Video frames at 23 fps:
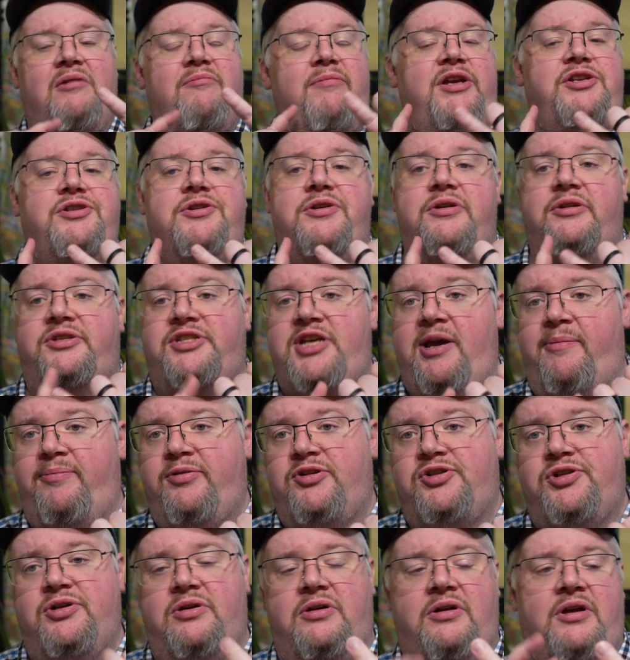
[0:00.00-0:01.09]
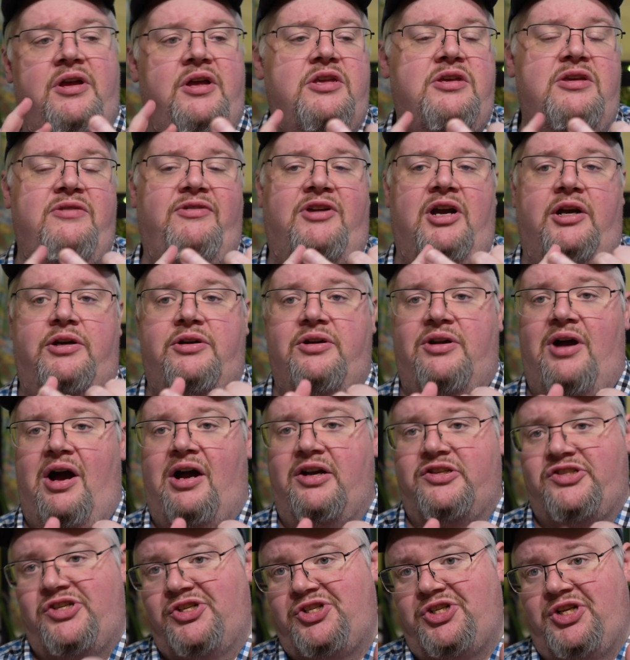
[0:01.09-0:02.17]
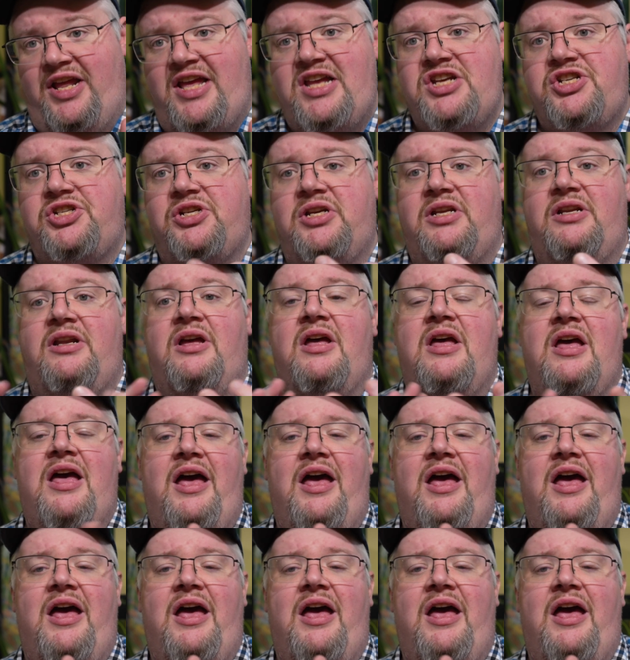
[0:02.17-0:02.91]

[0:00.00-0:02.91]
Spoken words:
Make sure your temperature, you've got good oxygenation,